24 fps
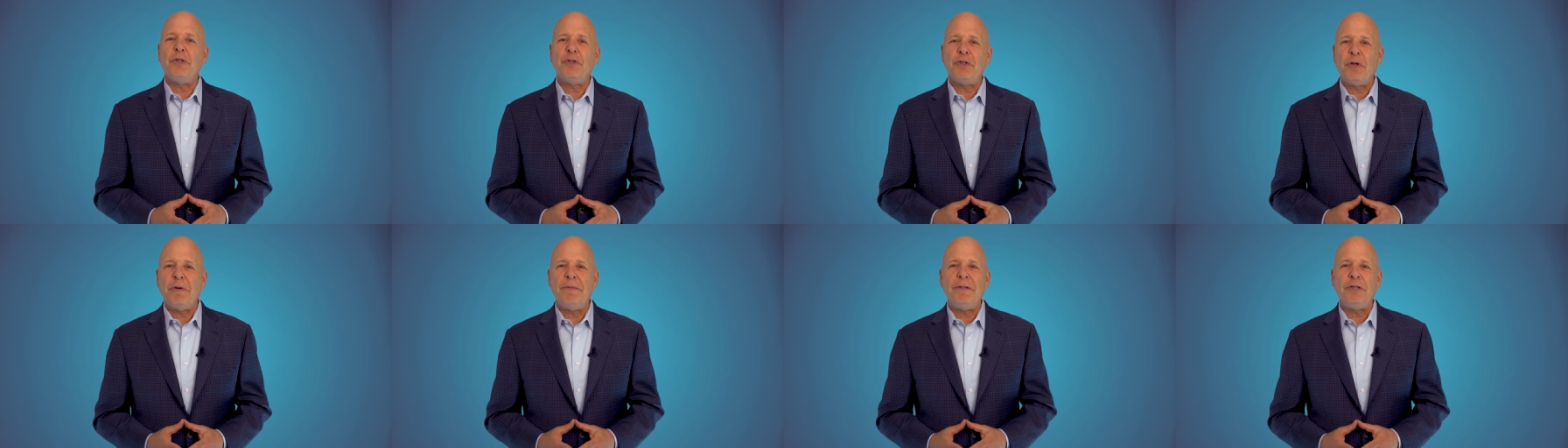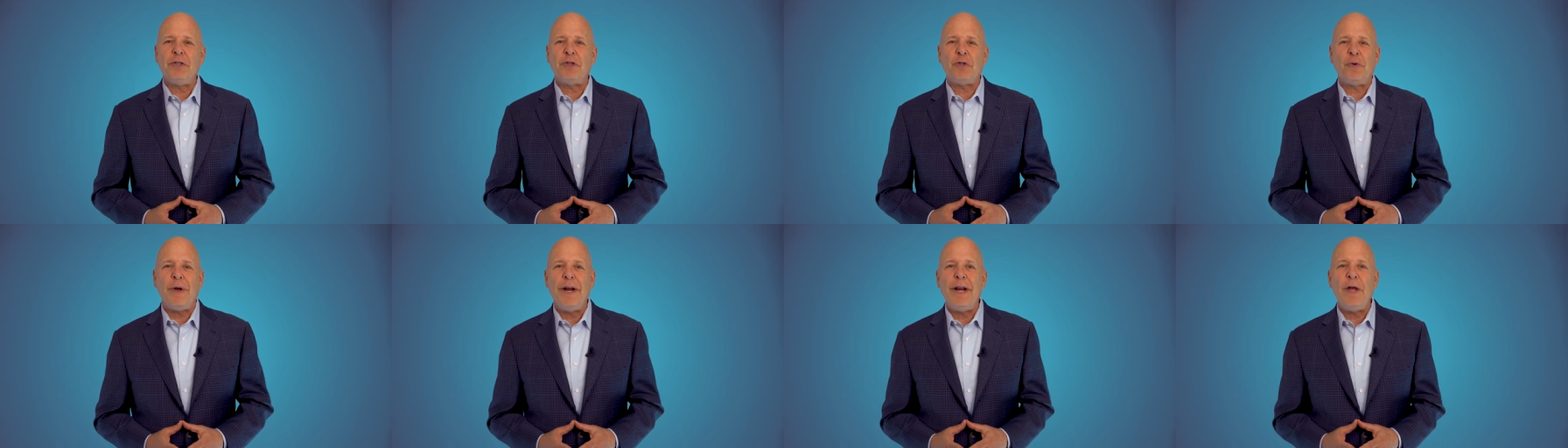
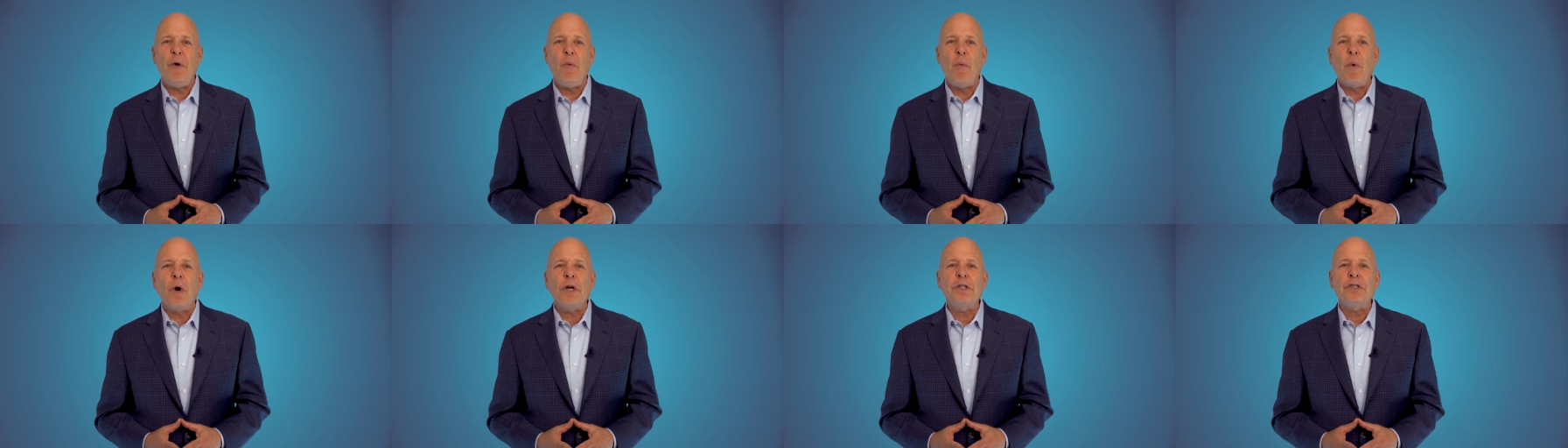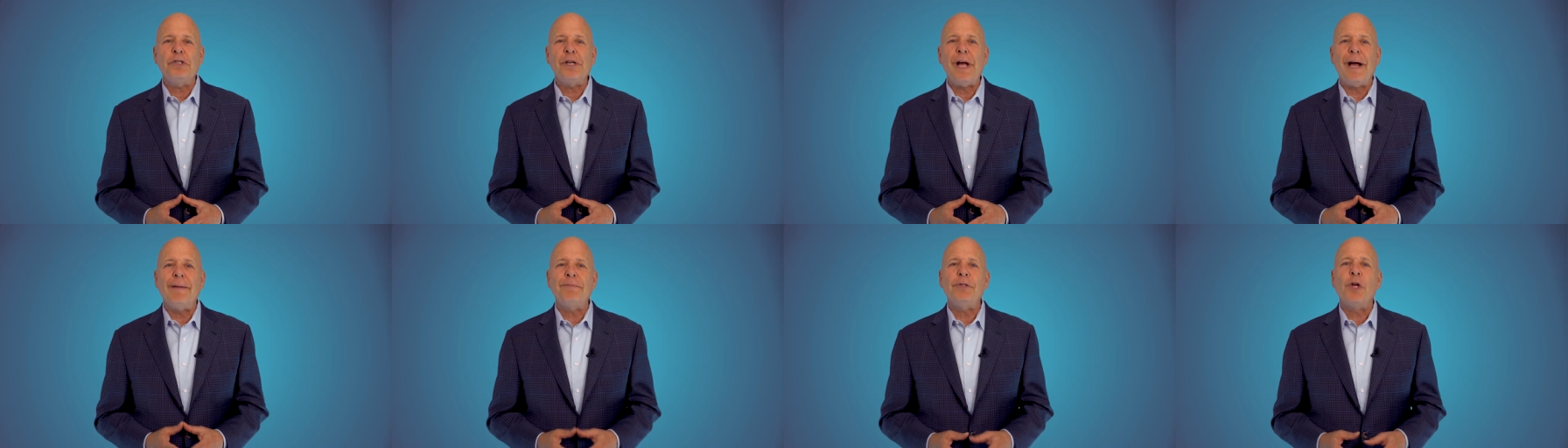service training
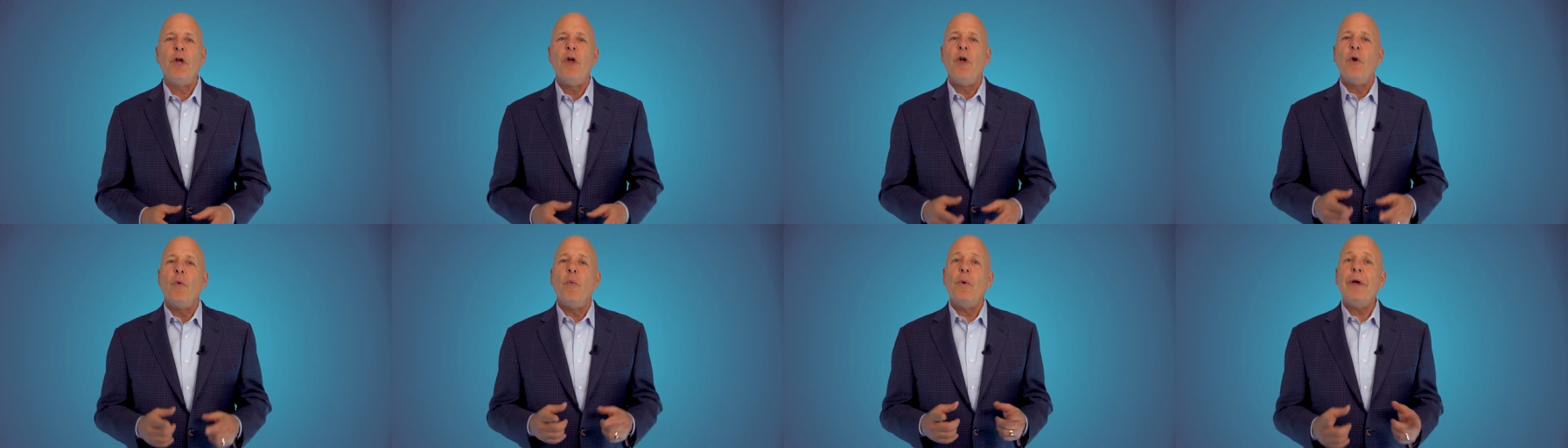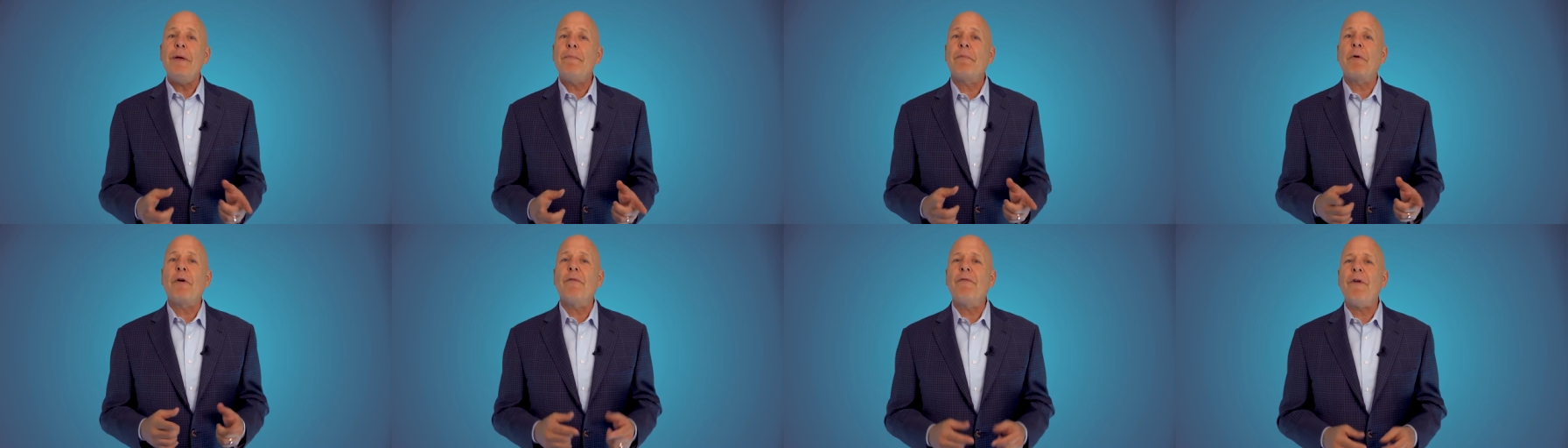workshops,
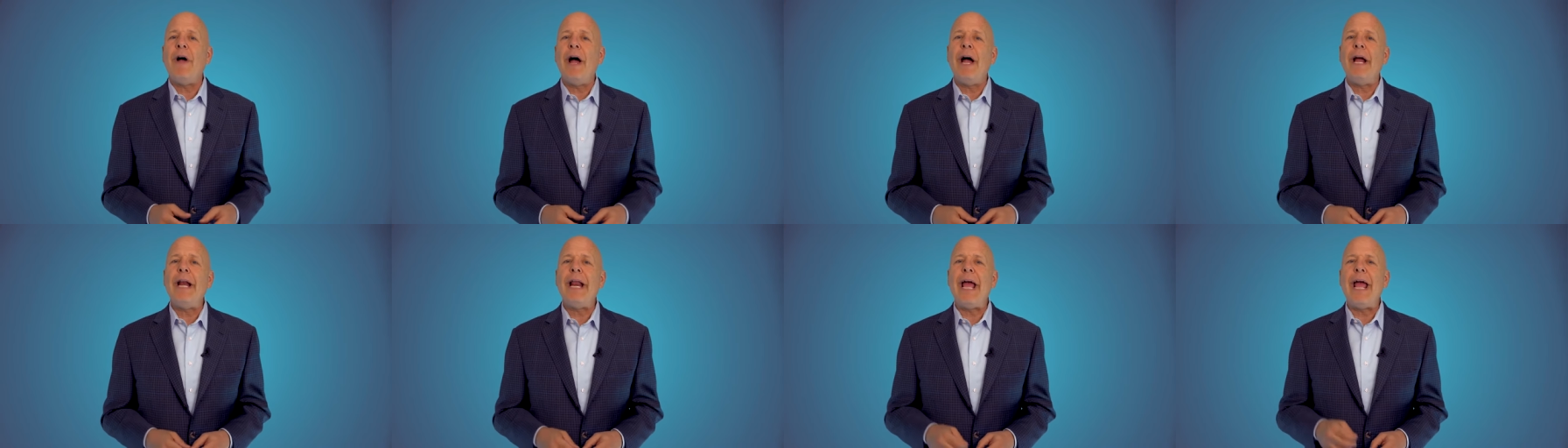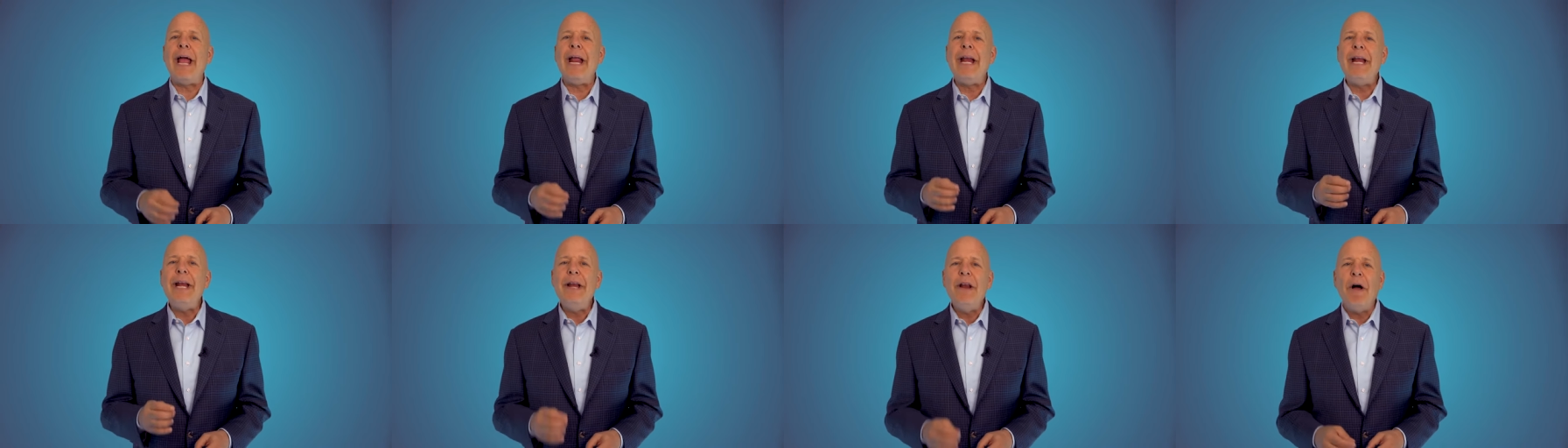we provide
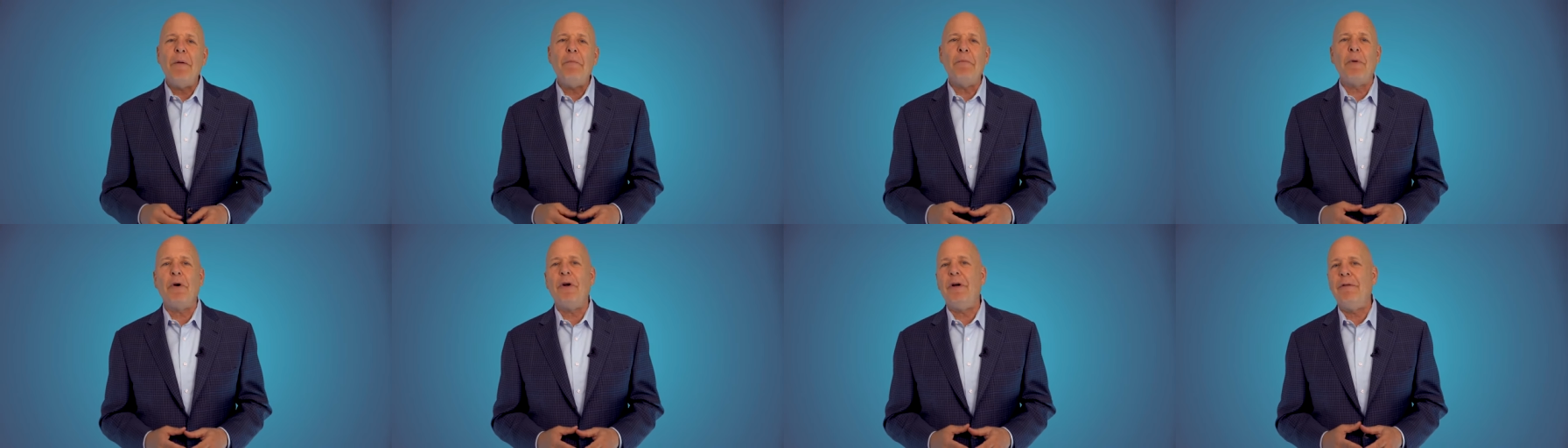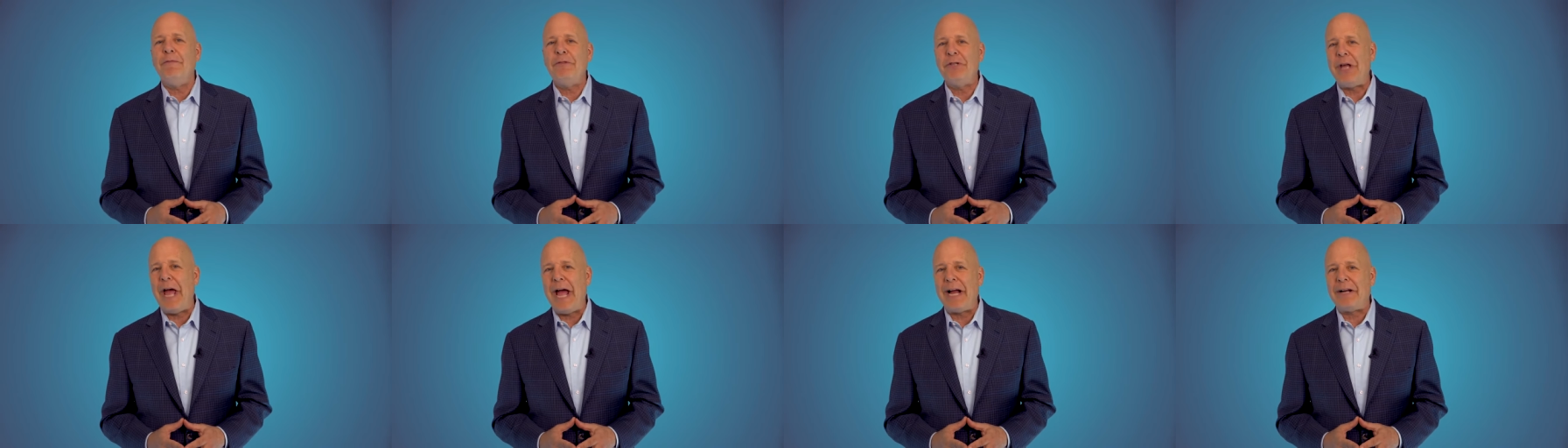a number
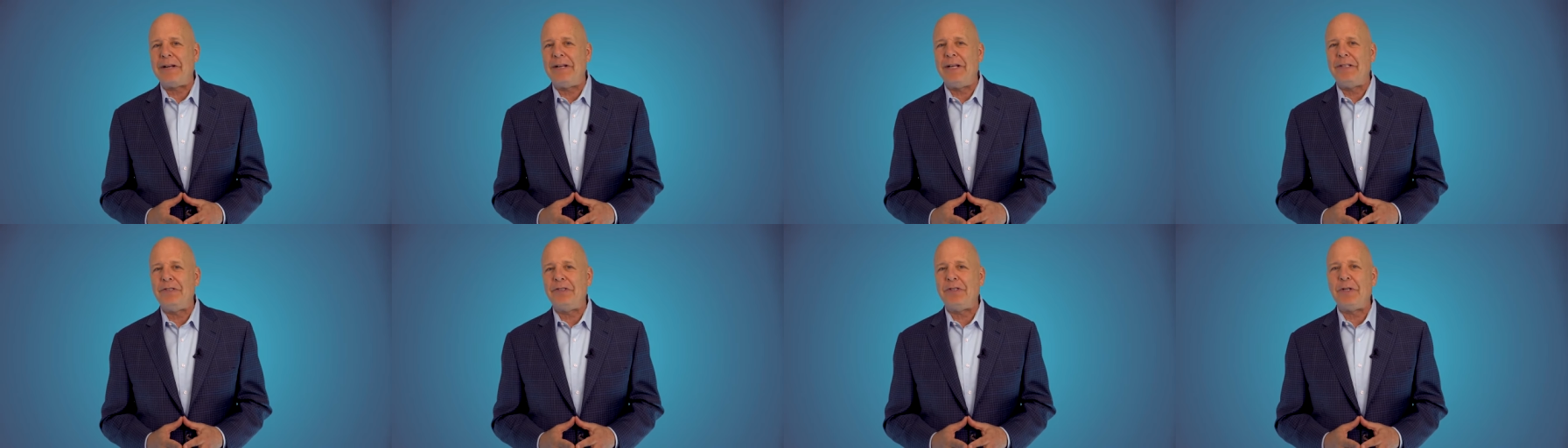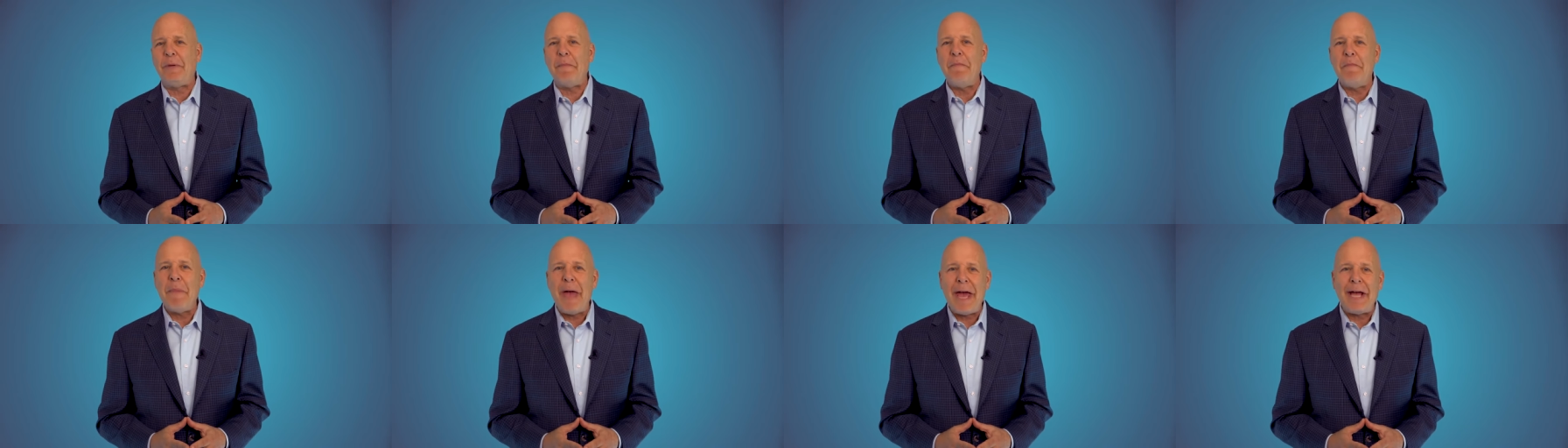of tactics
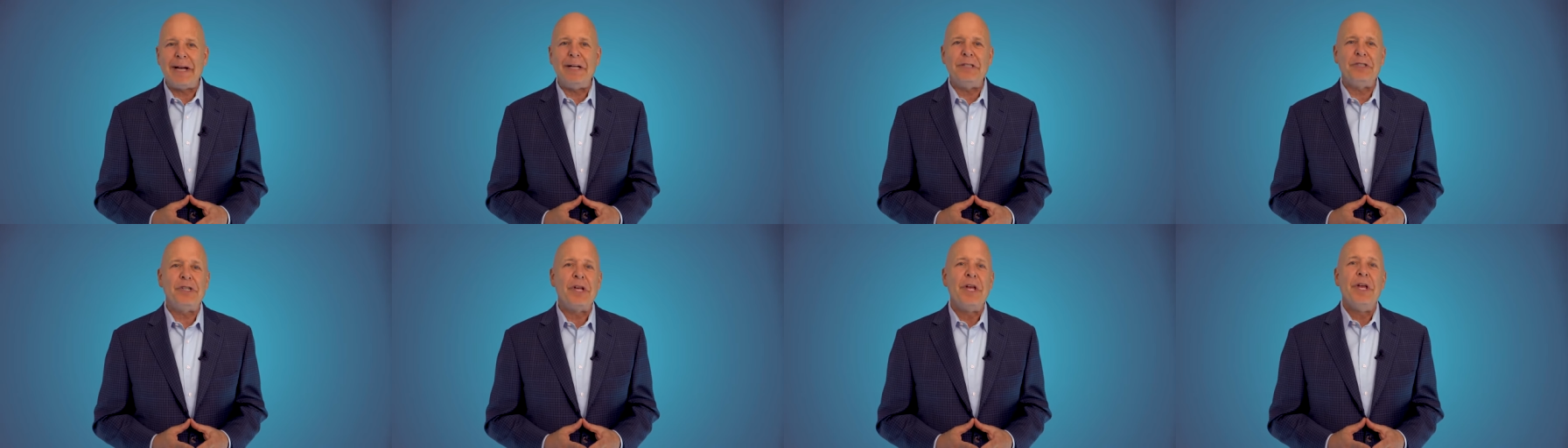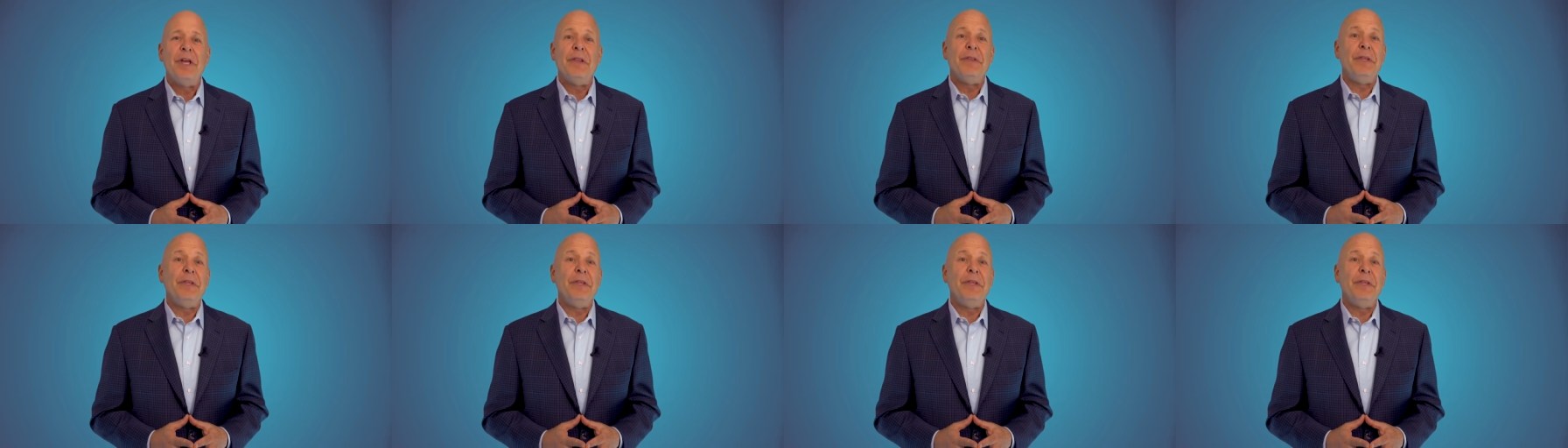to manage